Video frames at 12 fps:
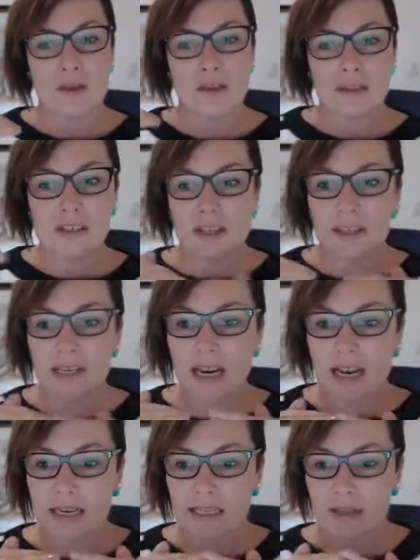So just
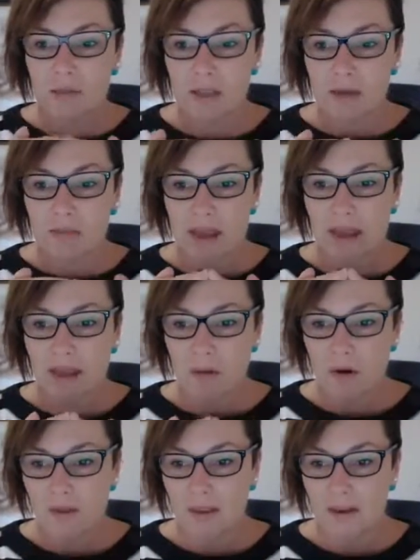connect in with him there, Emma,
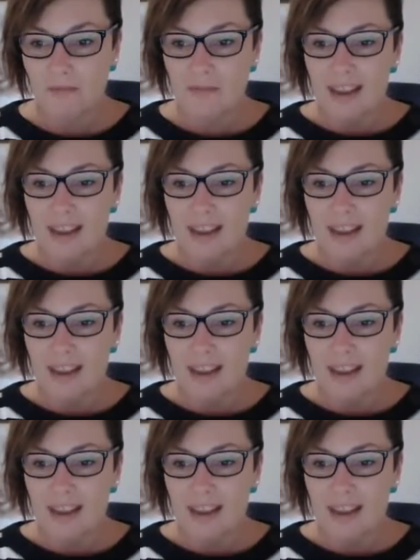on that.